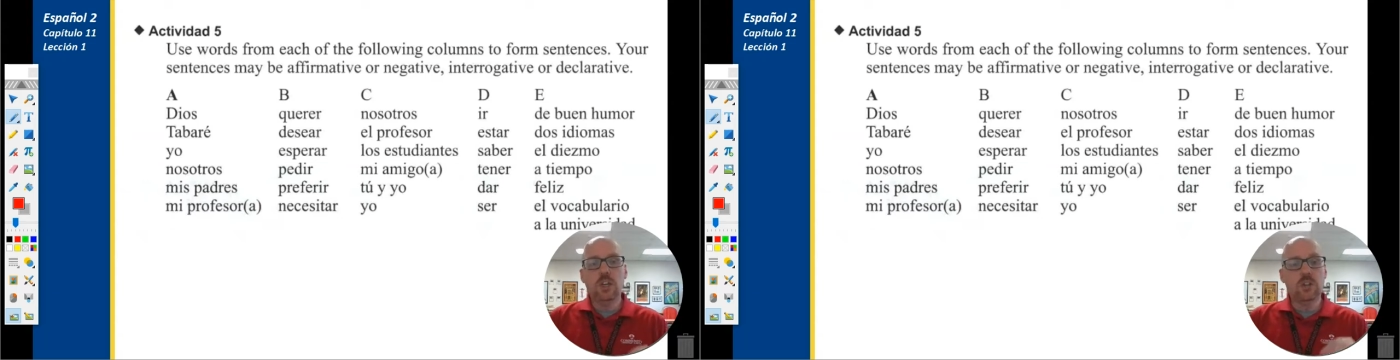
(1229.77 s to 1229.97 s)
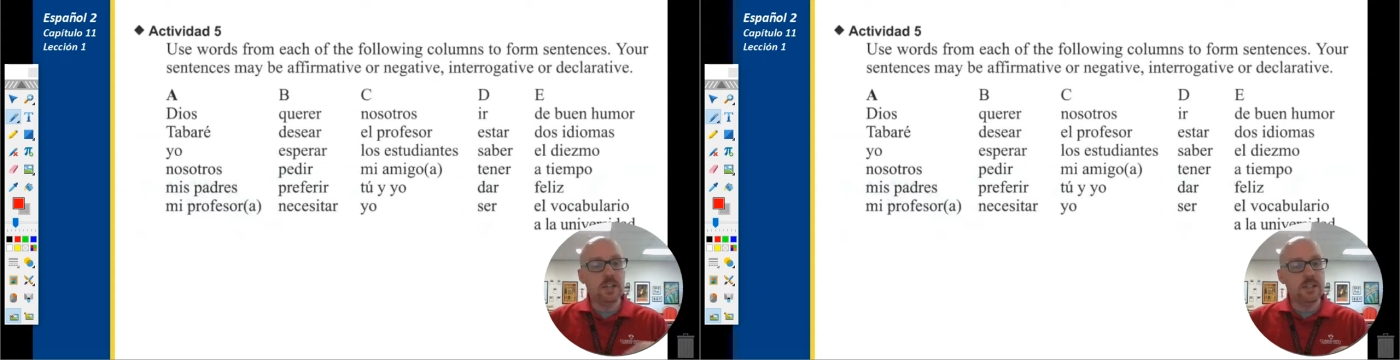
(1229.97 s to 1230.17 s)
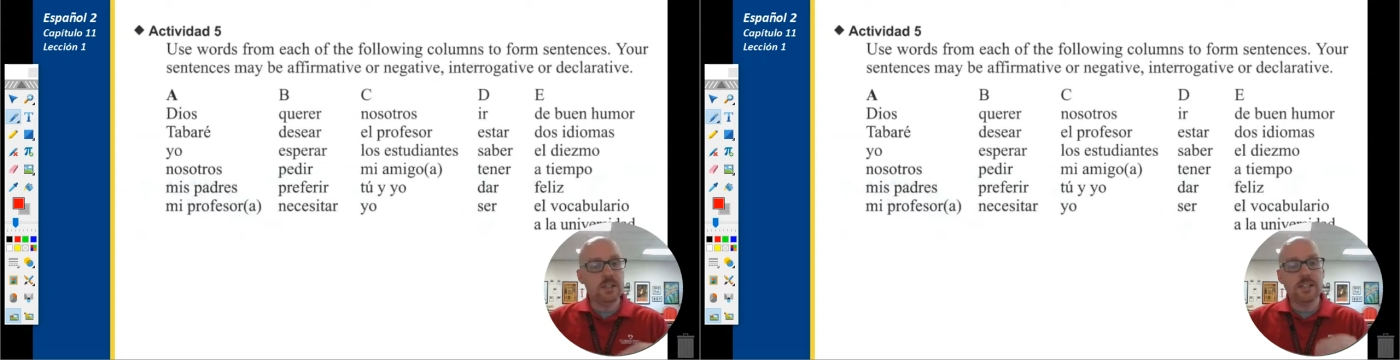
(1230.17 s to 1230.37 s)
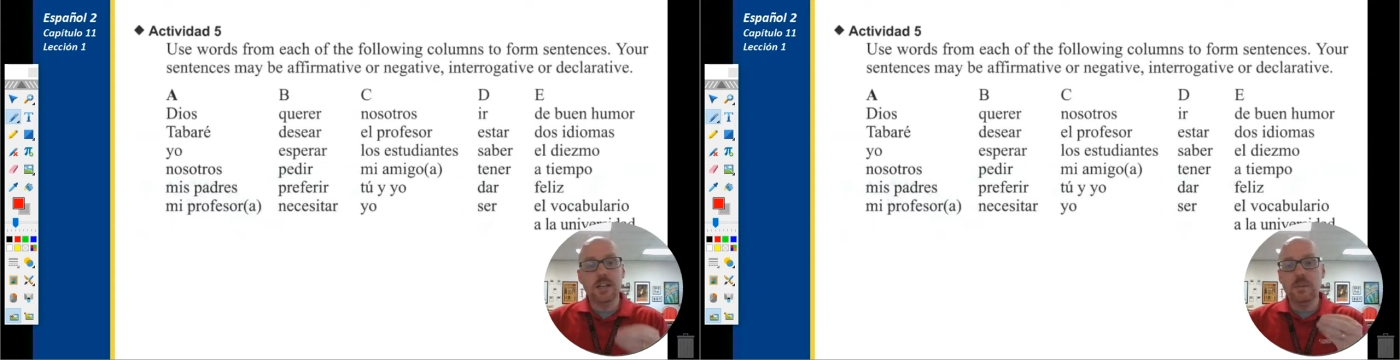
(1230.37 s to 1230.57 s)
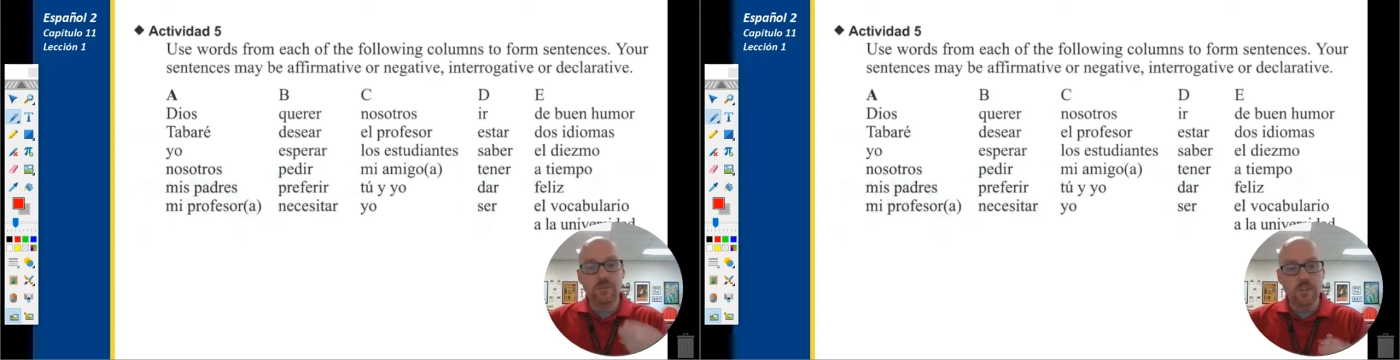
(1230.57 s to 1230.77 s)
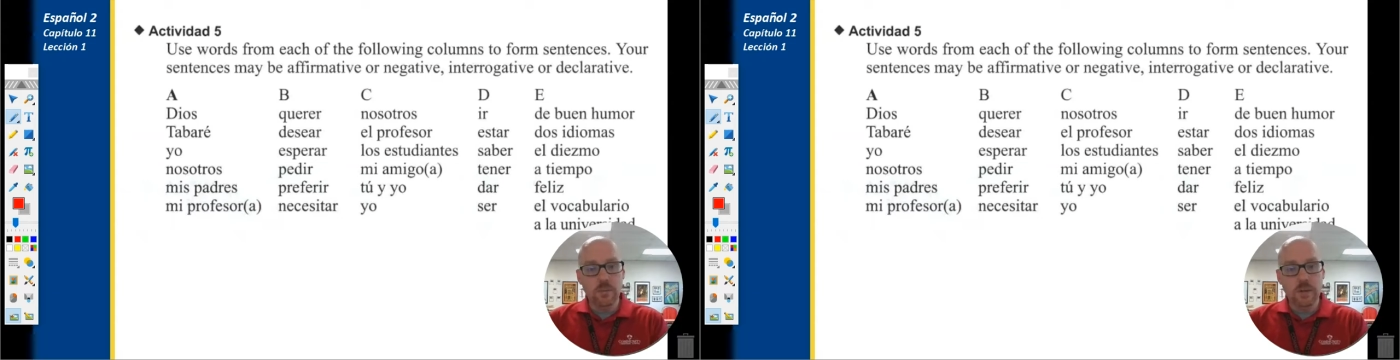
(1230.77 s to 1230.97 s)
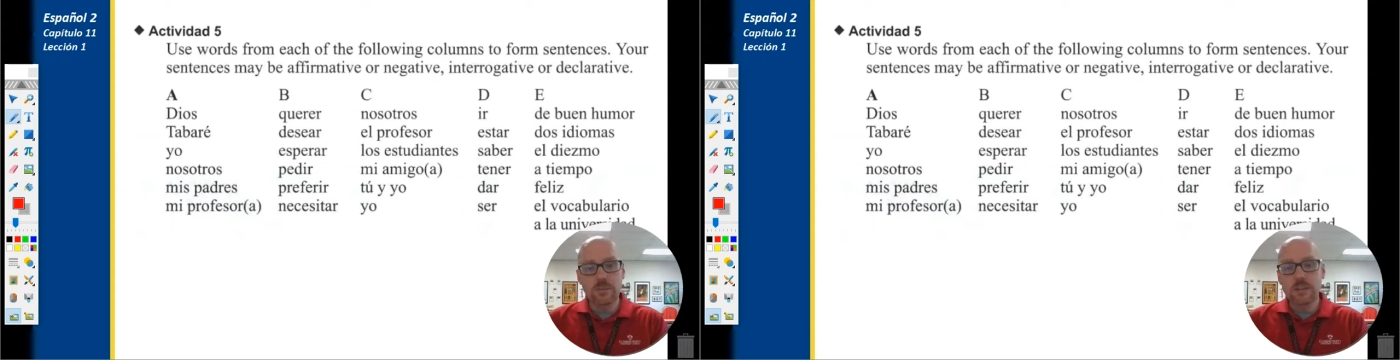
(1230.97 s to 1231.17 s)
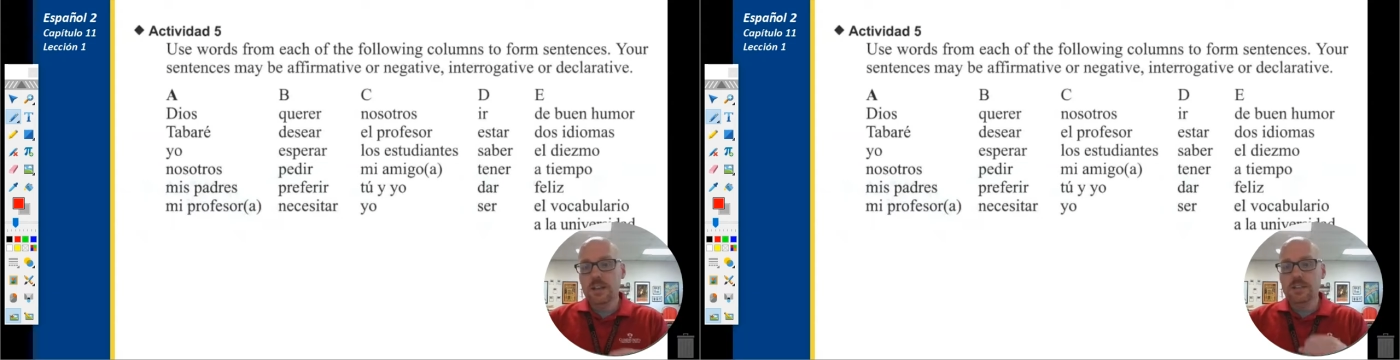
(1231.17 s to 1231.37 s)
Your sentences can be
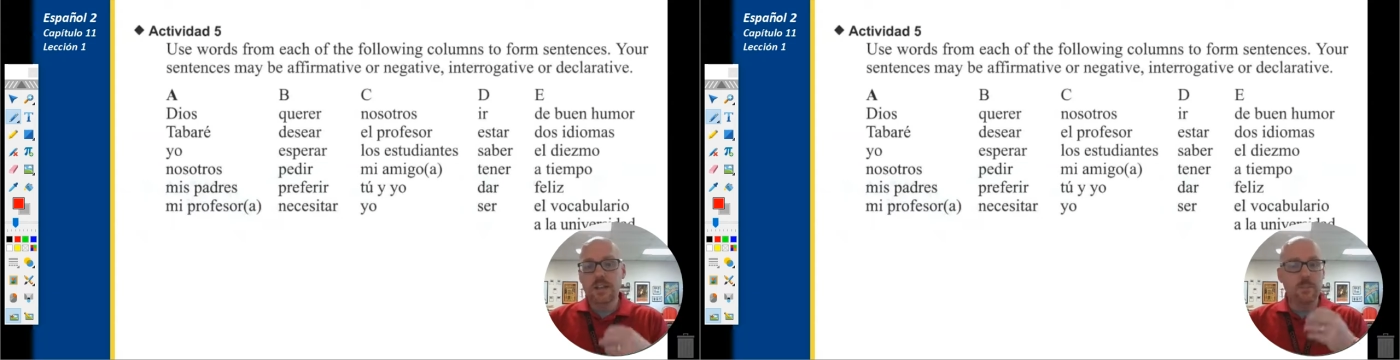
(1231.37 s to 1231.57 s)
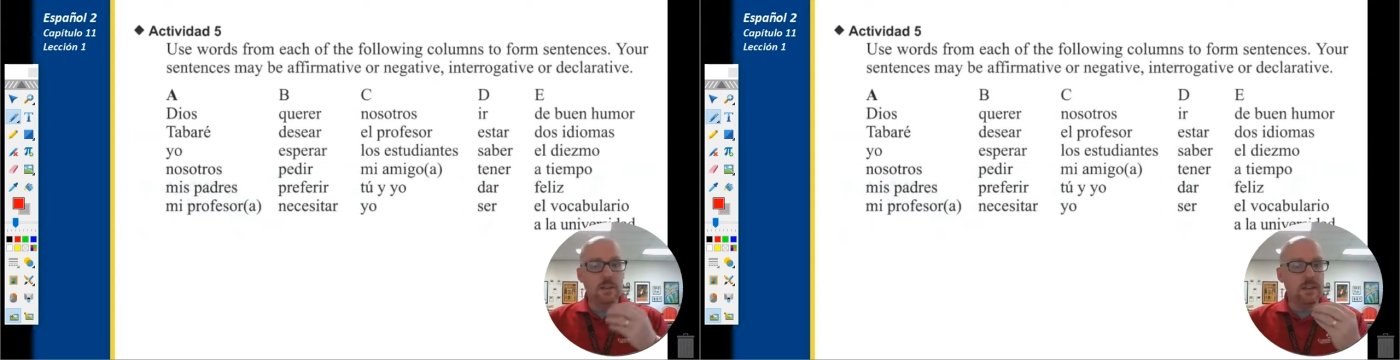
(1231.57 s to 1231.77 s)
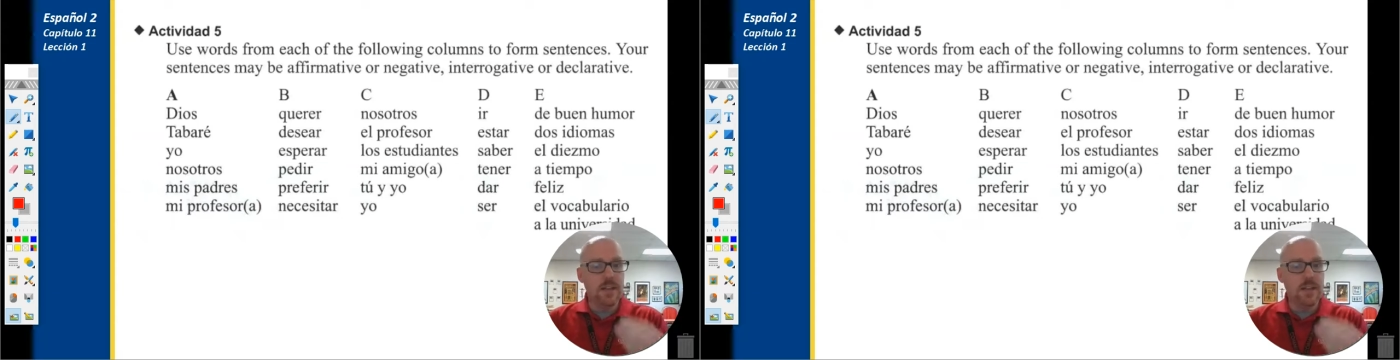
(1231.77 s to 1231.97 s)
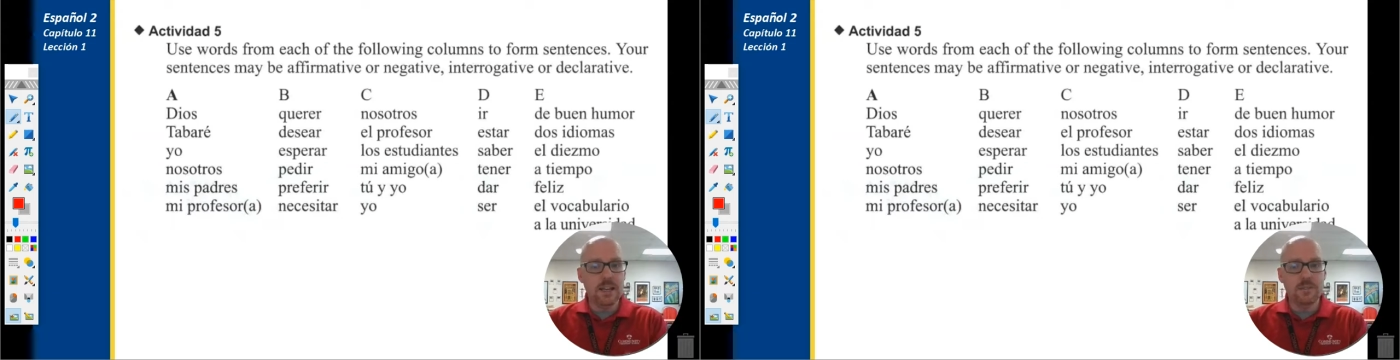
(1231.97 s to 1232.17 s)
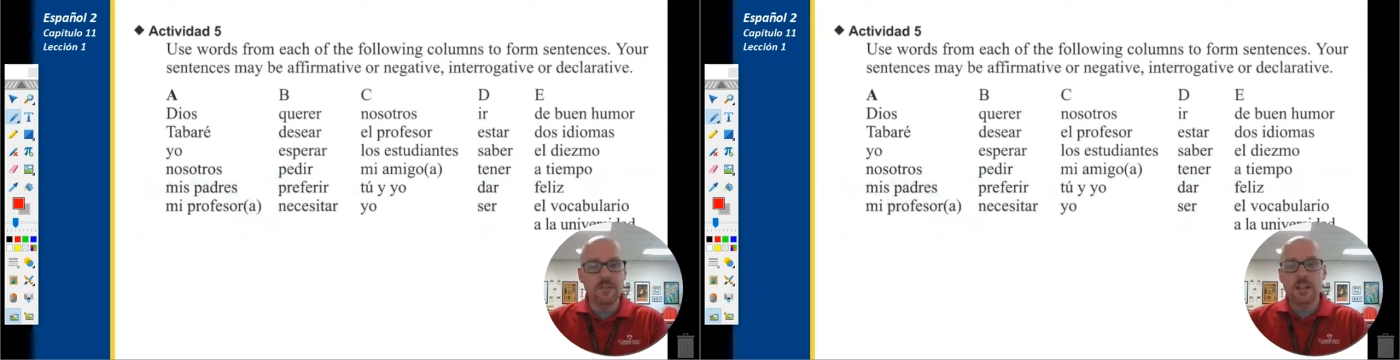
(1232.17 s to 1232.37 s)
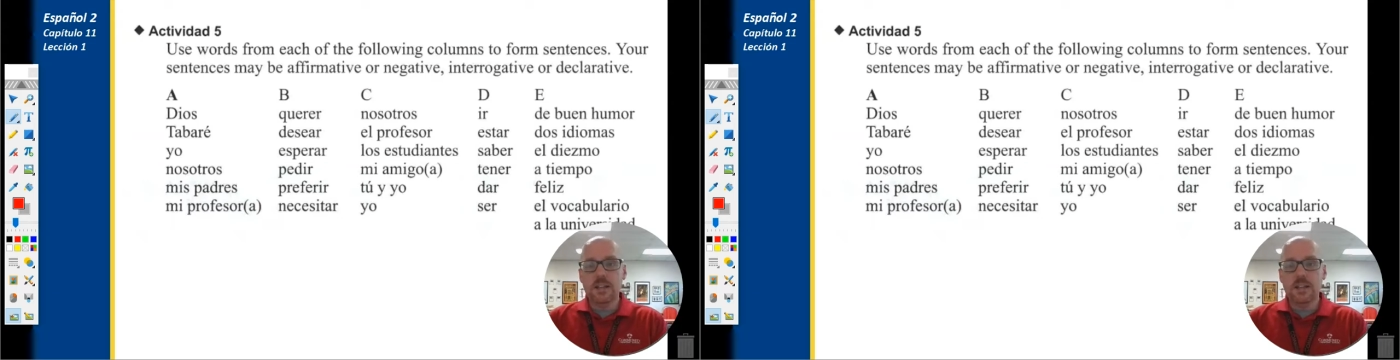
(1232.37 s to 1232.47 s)
affirmative, they can be negative,